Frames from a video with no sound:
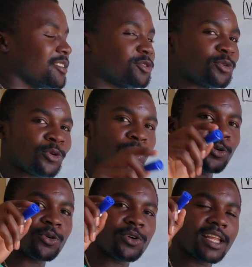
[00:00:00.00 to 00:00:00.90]

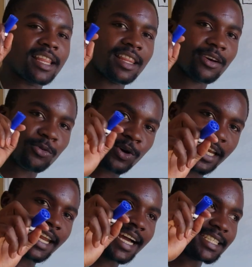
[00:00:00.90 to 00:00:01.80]
do
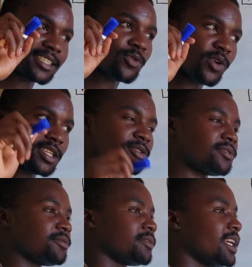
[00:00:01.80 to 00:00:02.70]
winners quit of?
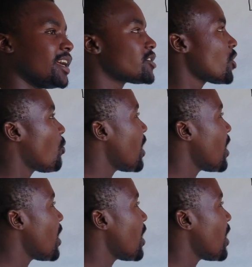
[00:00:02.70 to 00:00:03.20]
So,